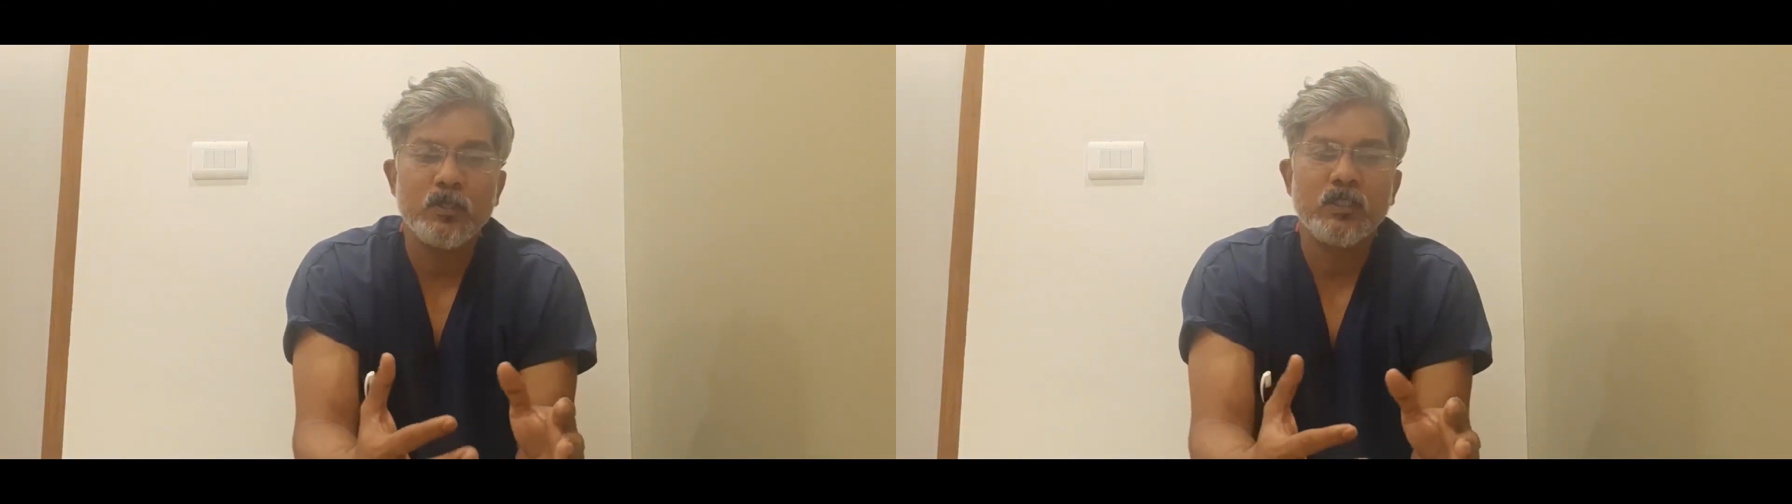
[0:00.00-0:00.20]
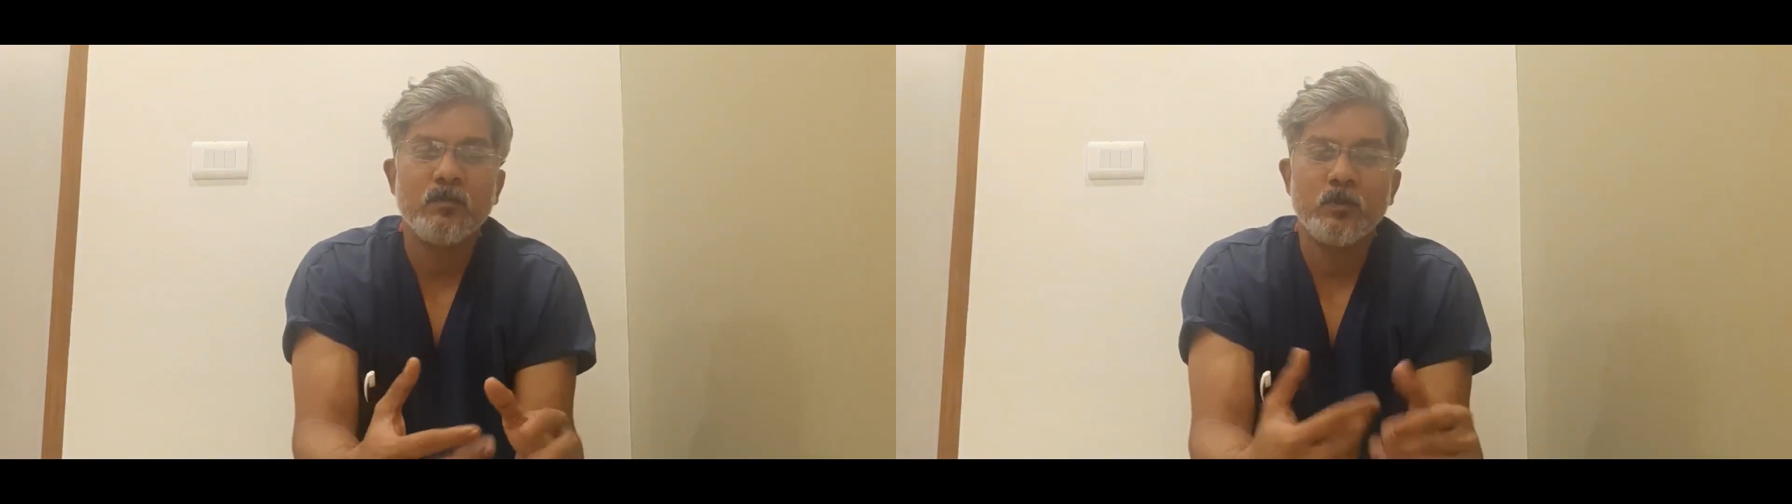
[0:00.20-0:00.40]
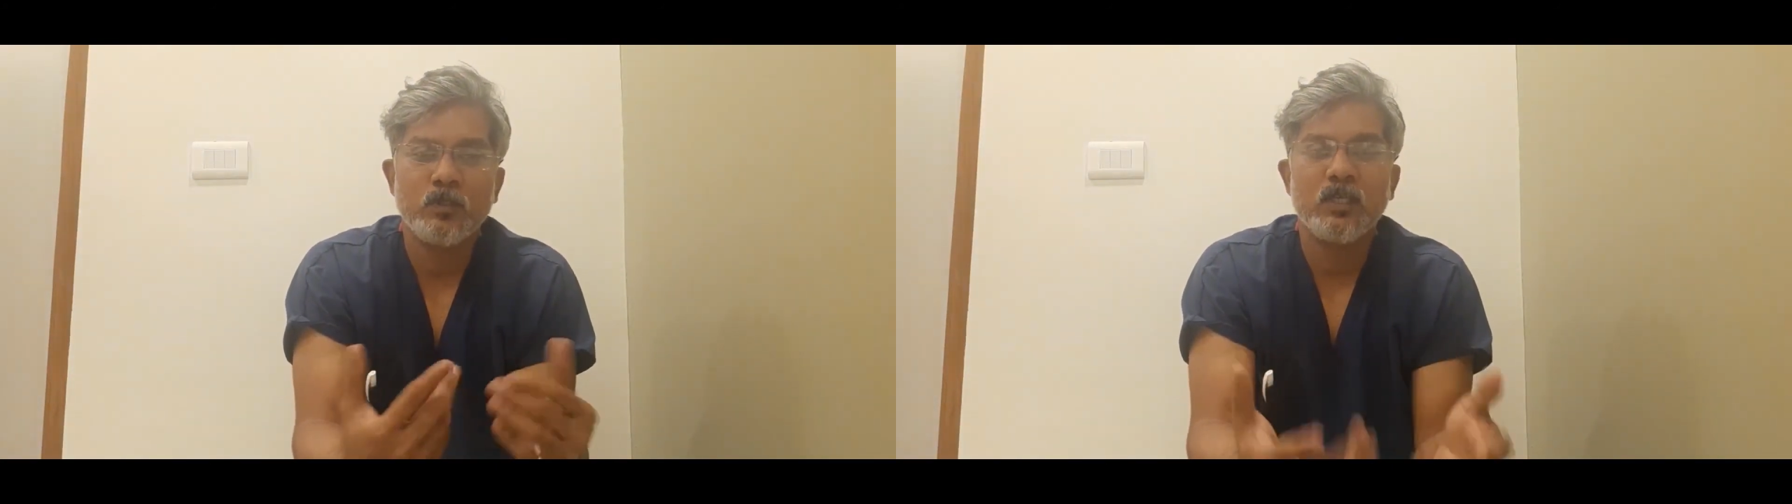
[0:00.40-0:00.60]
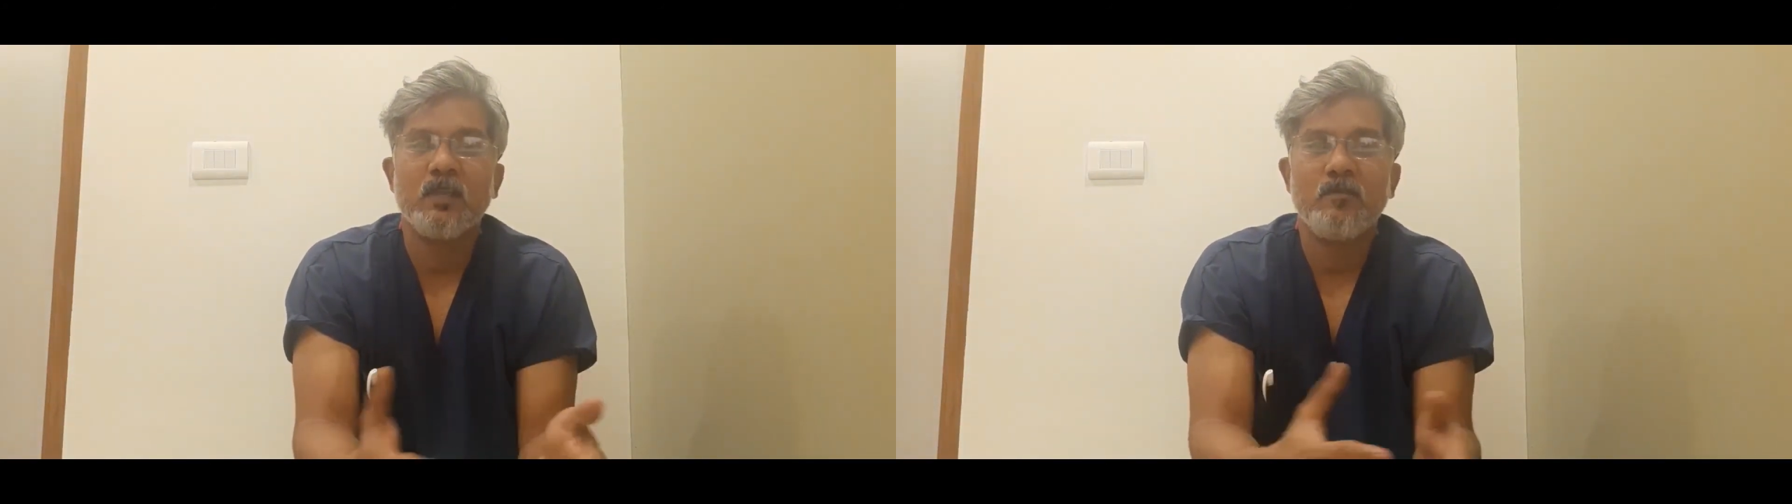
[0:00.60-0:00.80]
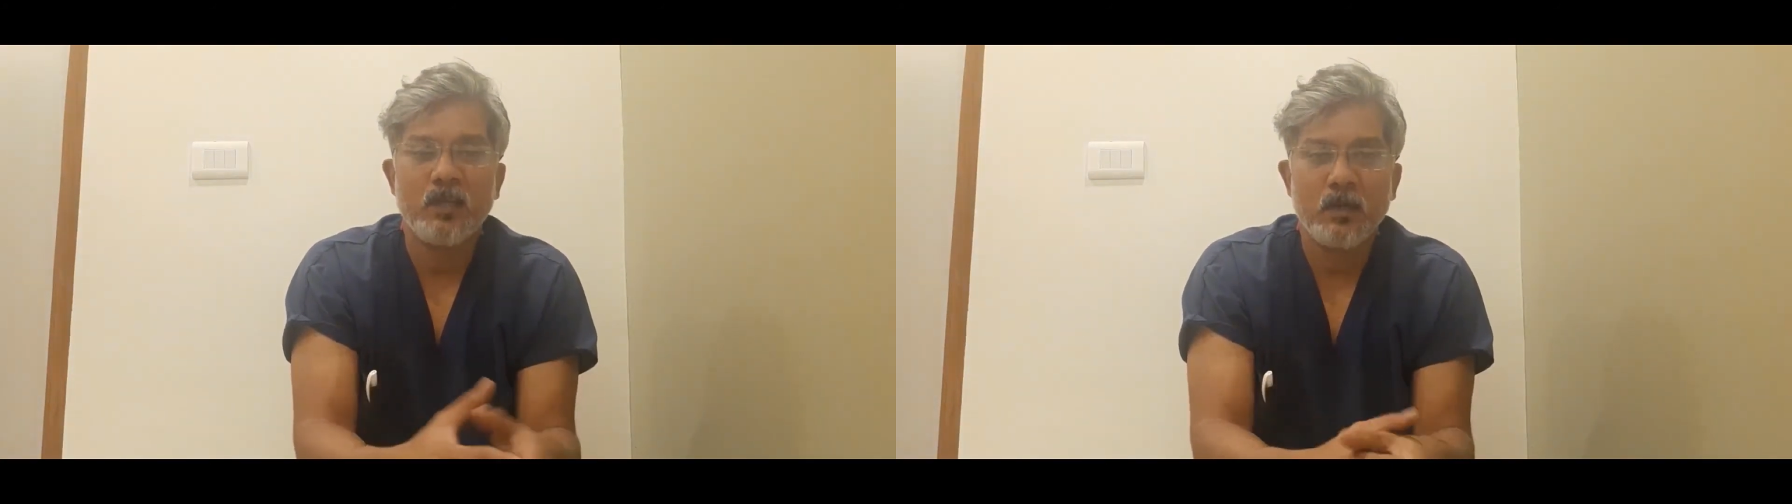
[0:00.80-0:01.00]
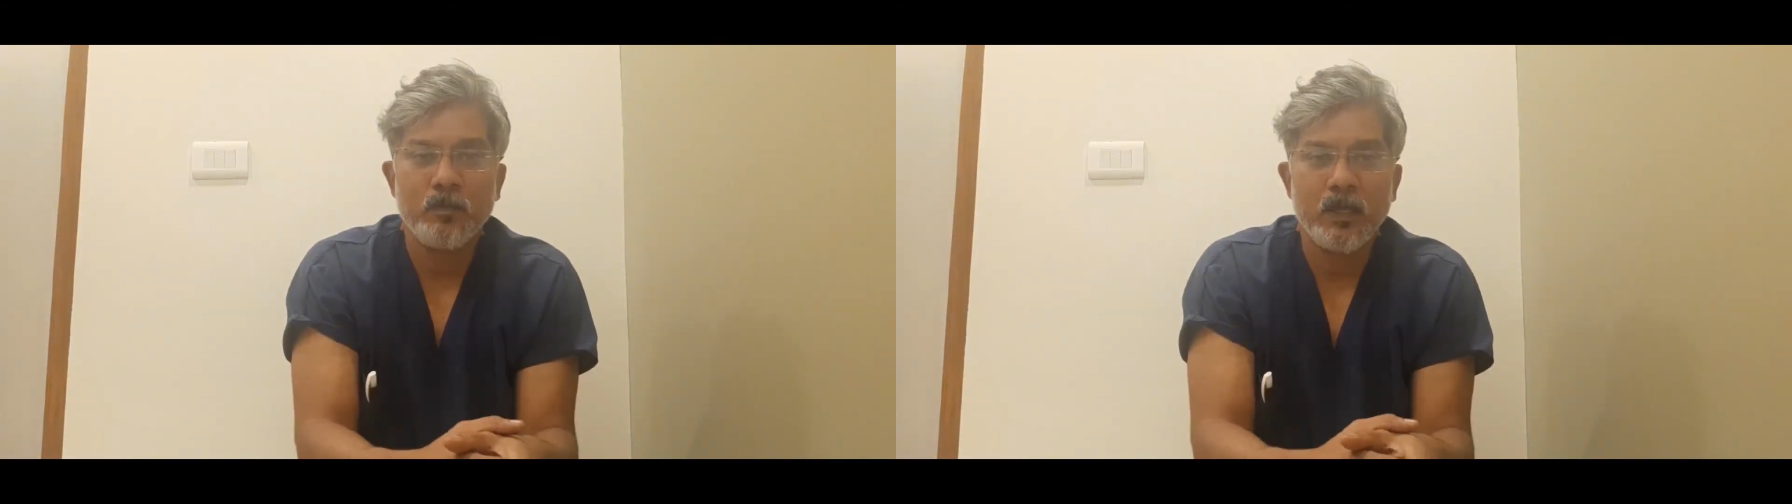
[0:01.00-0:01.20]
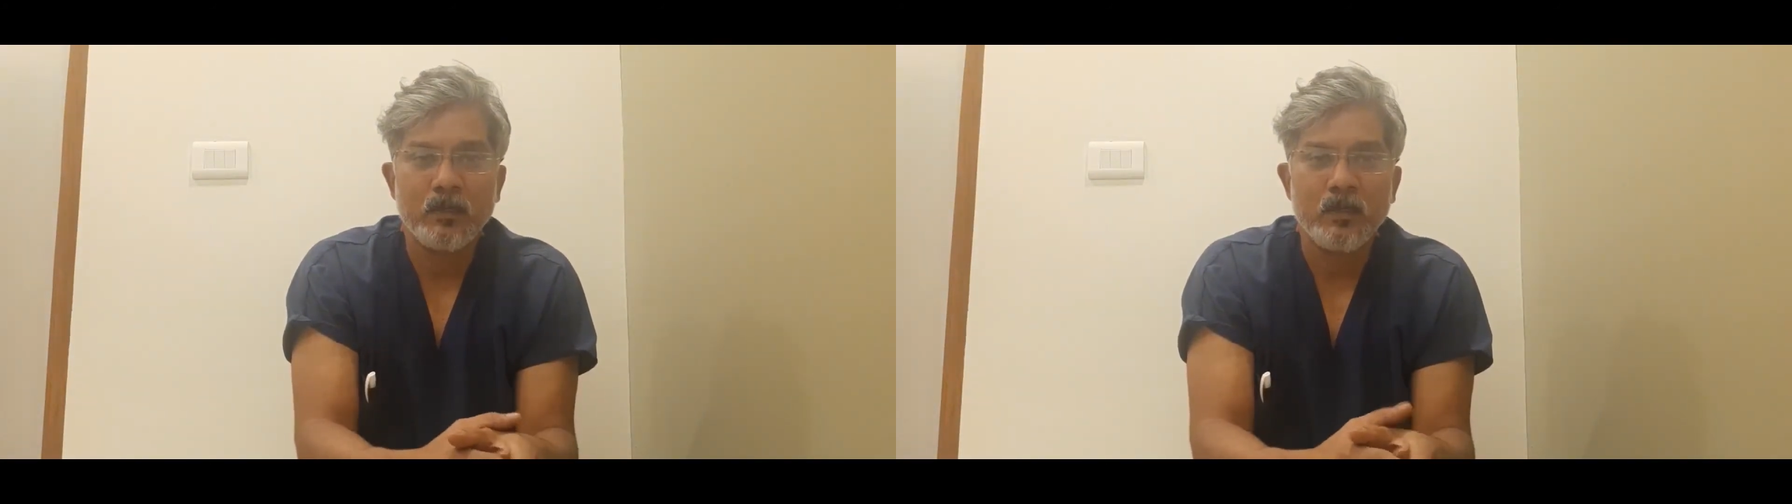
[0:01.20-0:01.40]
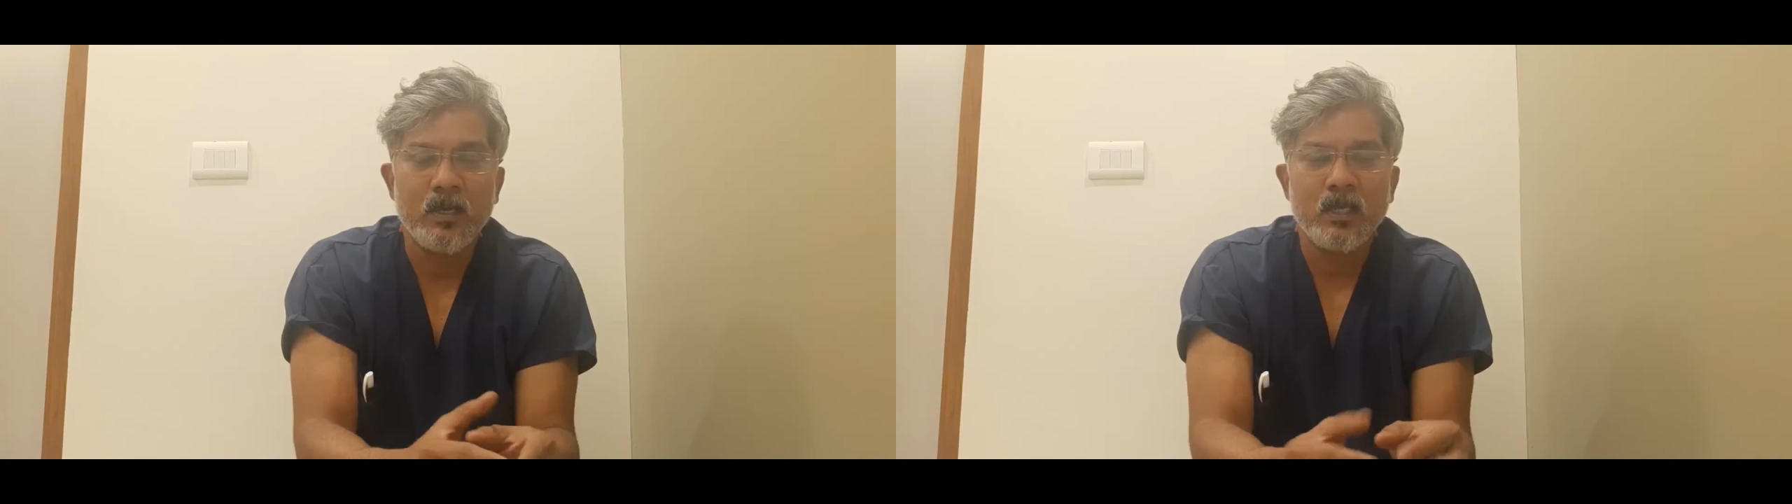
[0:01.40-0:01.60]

which gives you significant pain.